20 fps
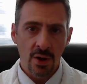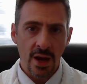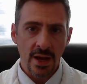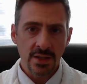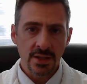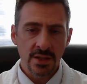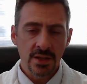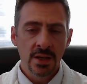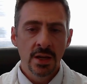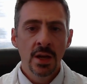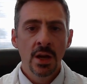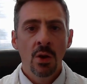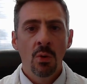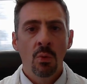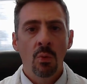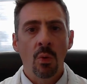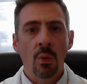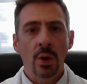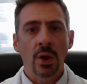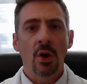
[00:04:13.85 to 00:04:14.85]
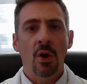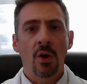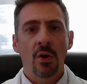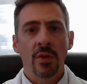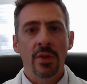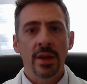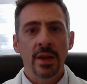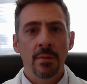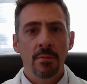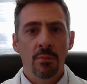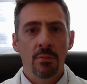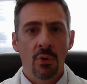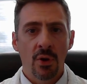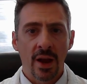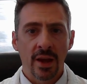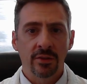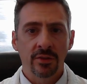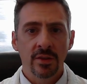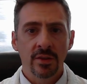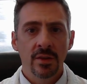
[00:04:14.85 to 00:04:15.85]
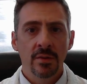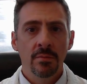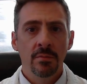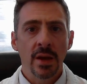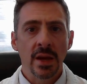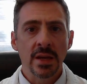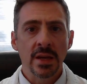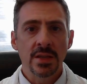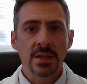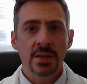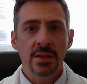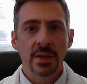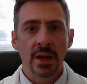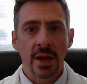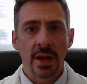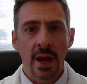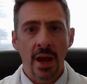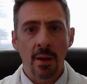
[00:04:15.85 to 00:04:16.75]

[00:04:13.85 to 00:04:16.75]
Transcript: what we call the breast base diameter.